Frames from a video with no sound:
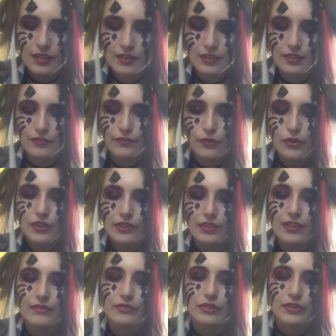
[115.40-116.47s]
In the
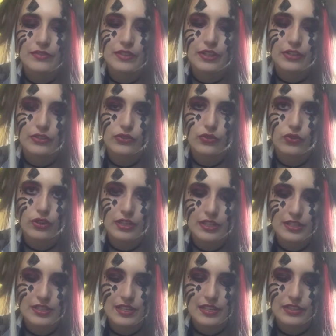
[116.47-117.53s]
fourth level of structural
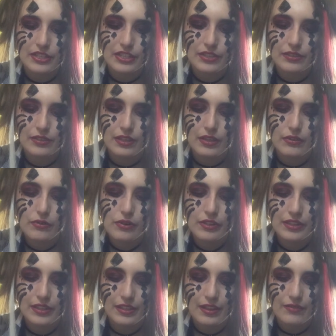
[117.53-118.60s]
organization, the
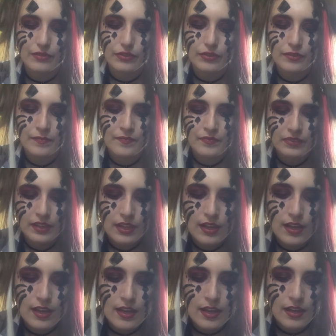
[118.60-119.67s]
organ level,
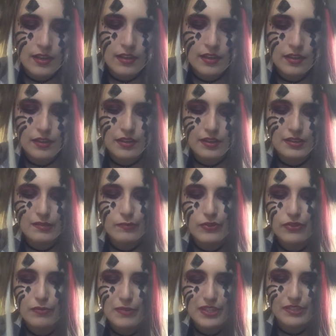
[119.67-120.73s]
the
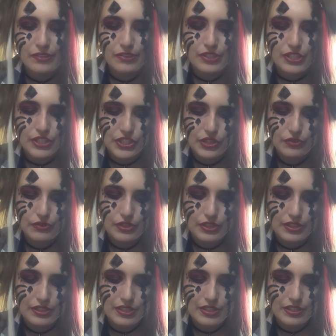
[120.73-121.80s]
smooth muscle tissue
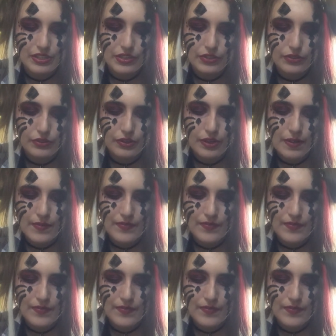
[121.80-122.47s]
turns into